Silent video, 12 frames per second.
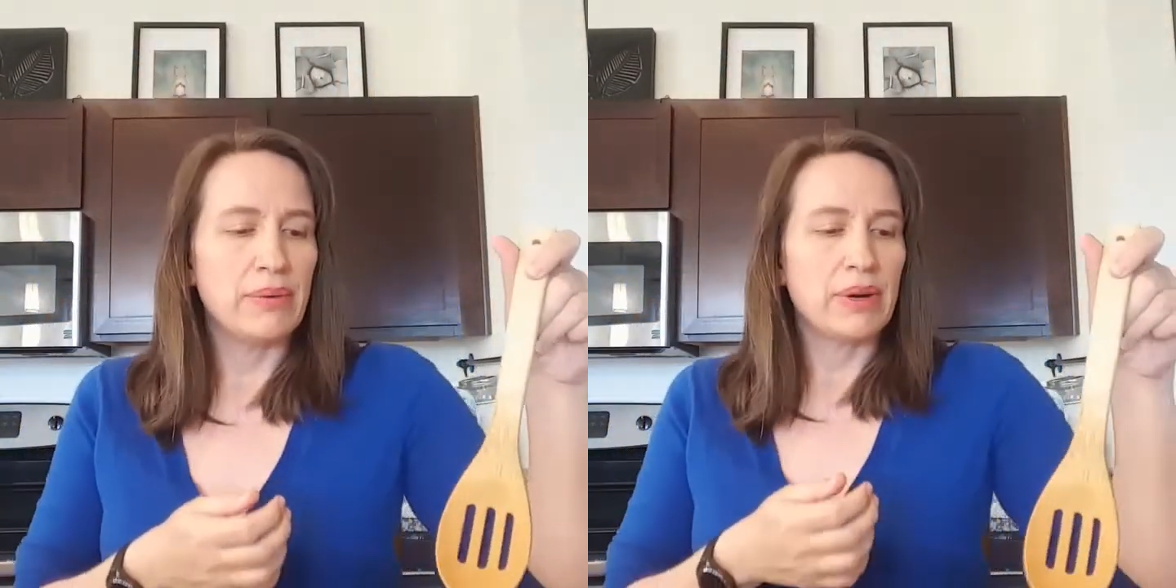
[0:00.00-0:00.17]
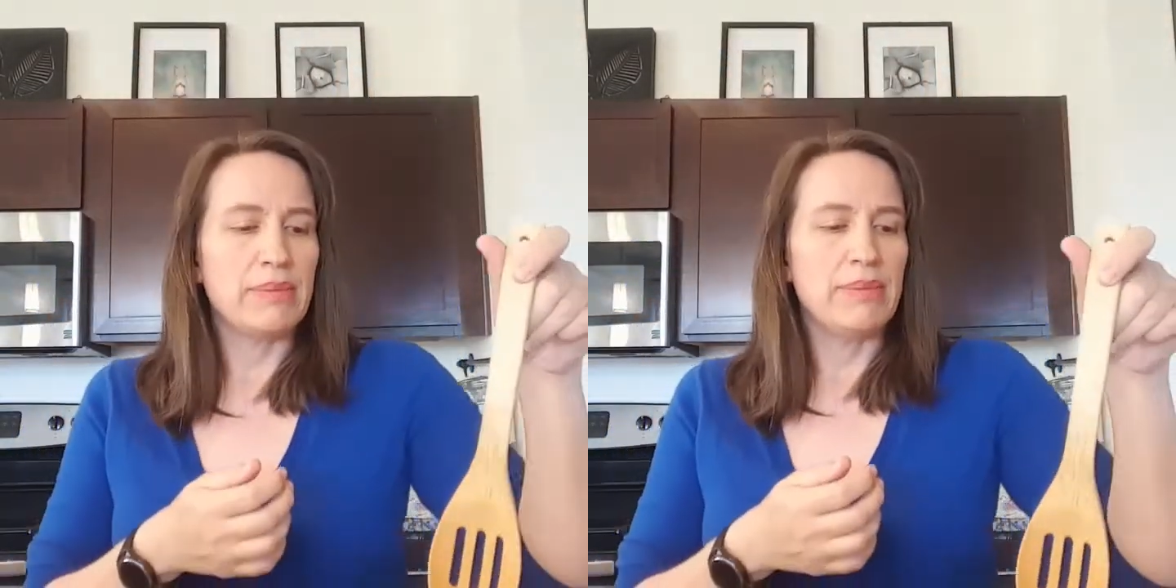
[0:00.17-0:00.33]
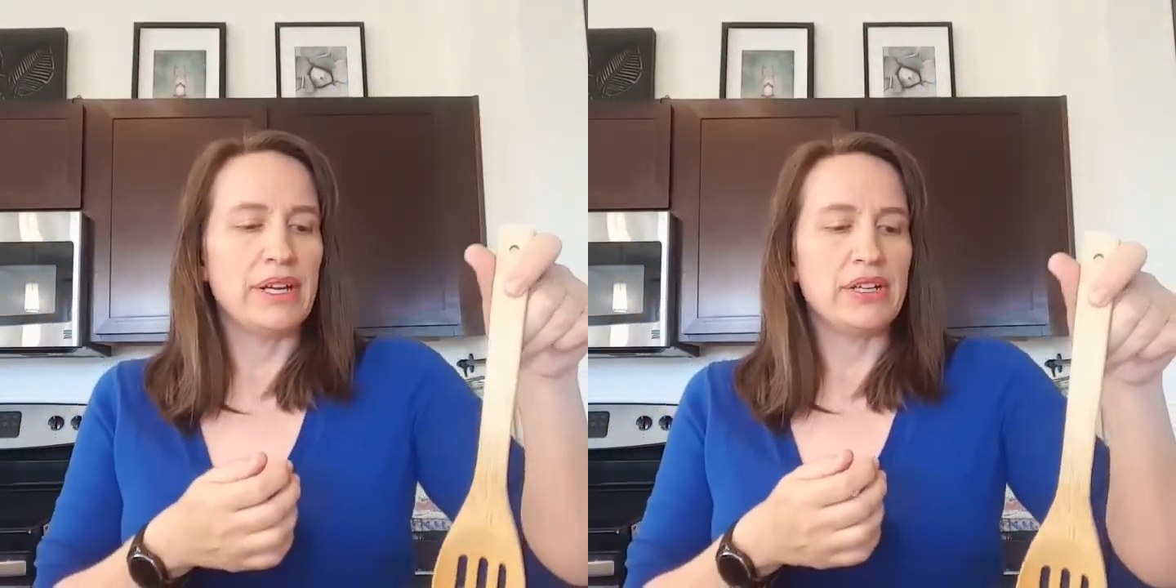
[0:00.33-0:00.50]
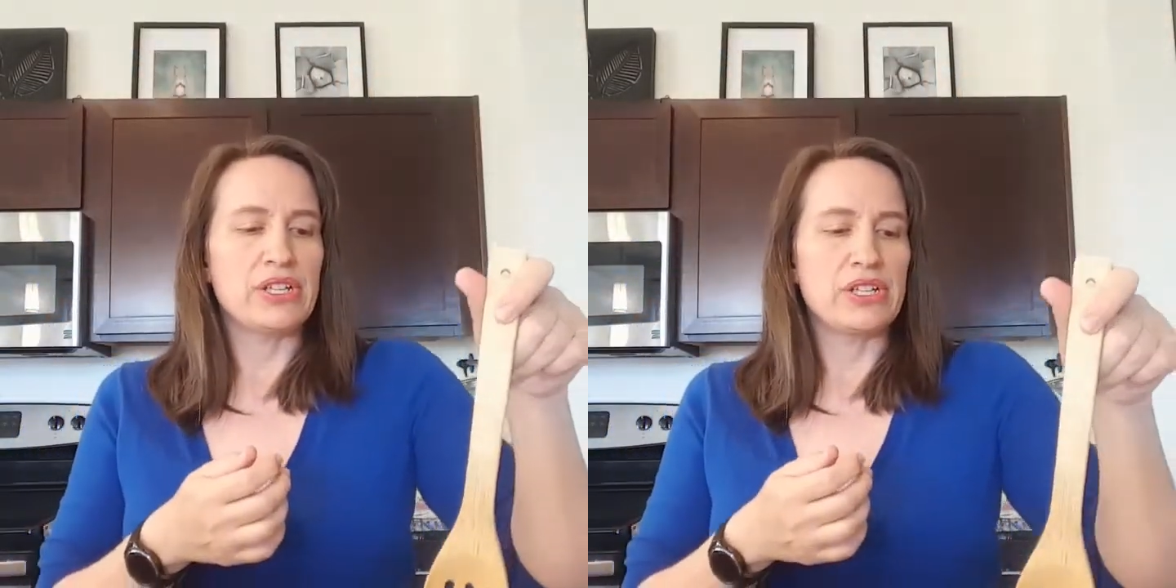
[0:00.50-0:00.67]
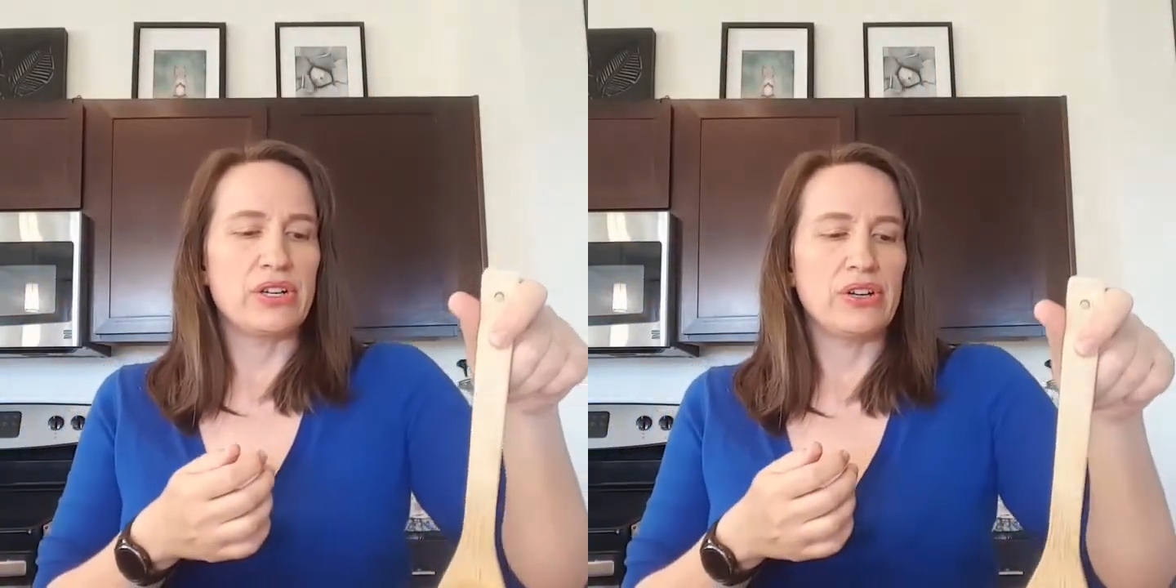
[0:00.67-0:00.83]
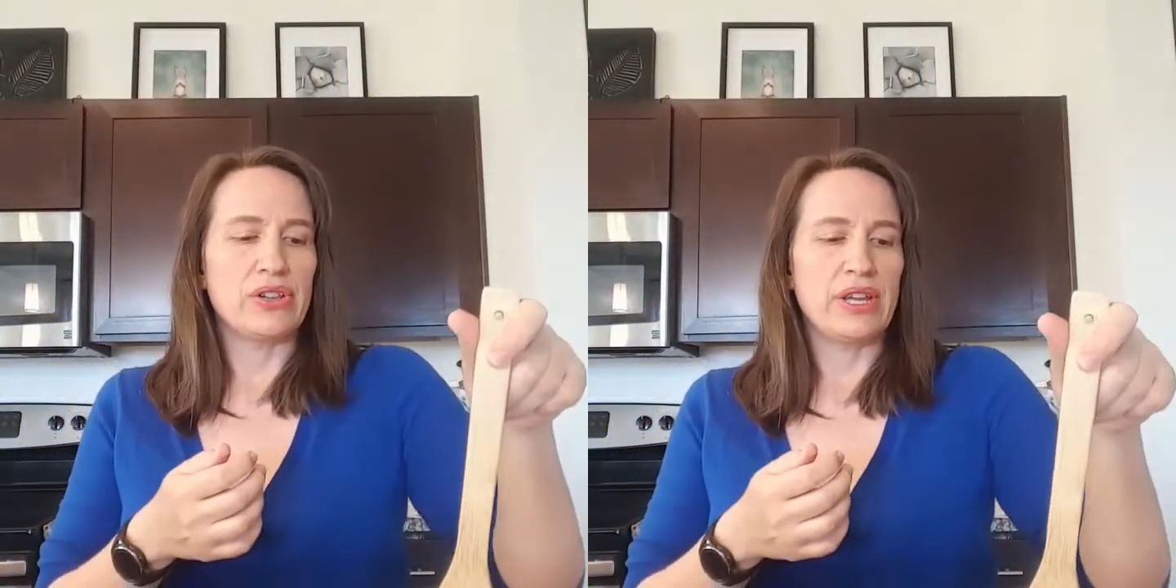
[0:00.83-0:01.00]
I want to make
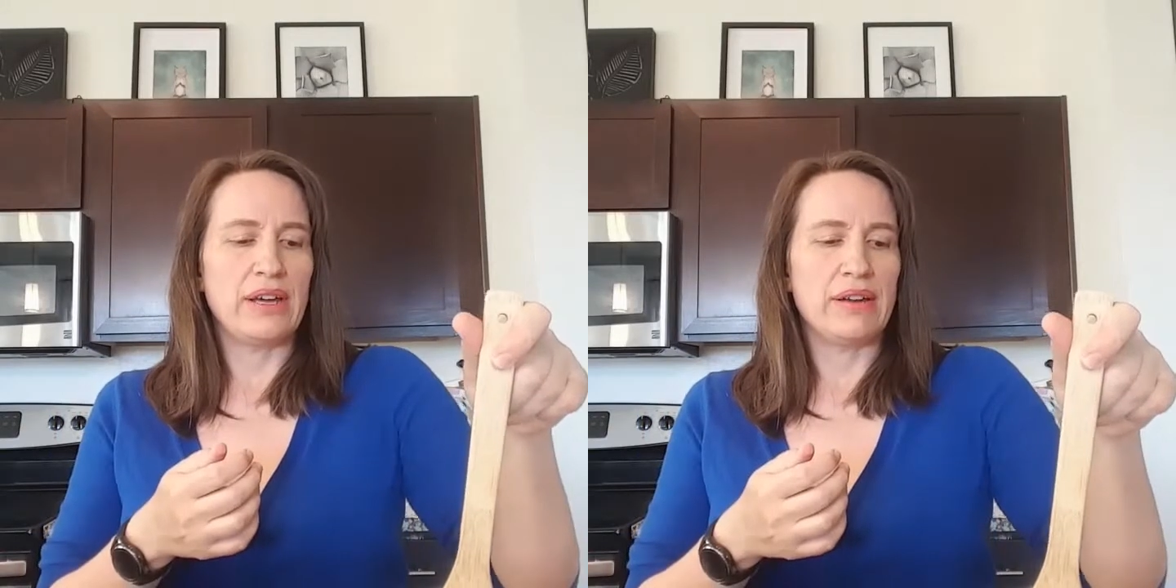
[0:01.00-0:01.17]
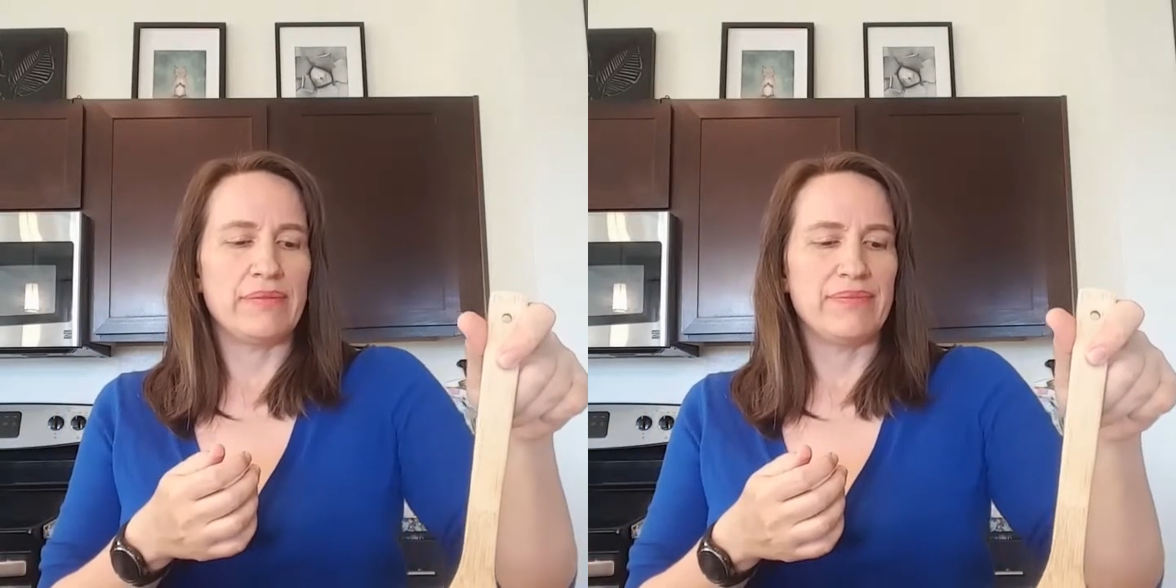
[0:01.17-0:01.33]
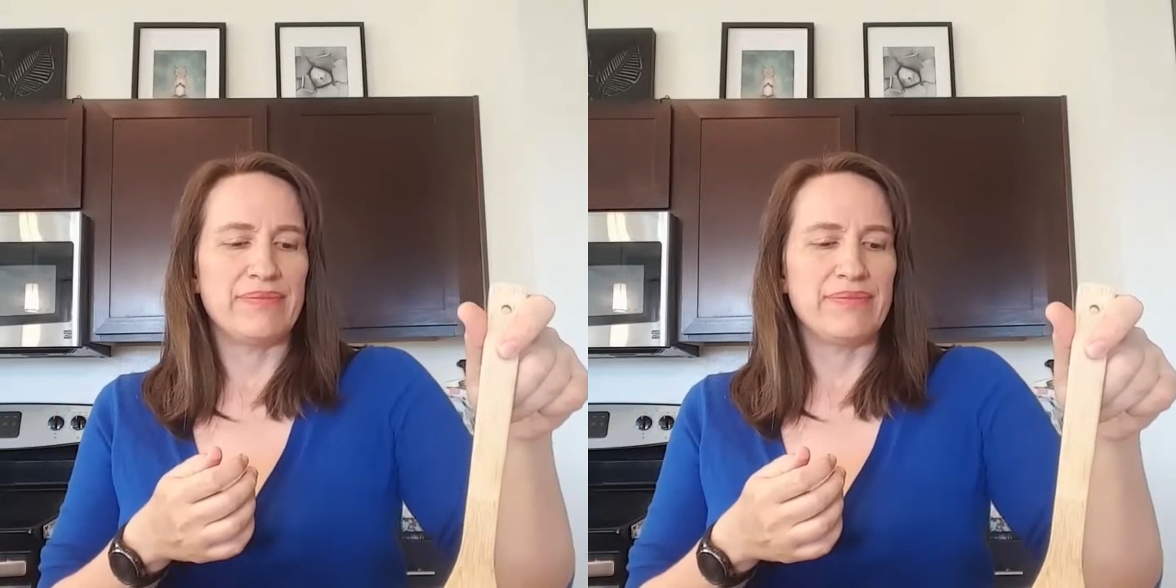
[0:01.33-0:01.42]
sure that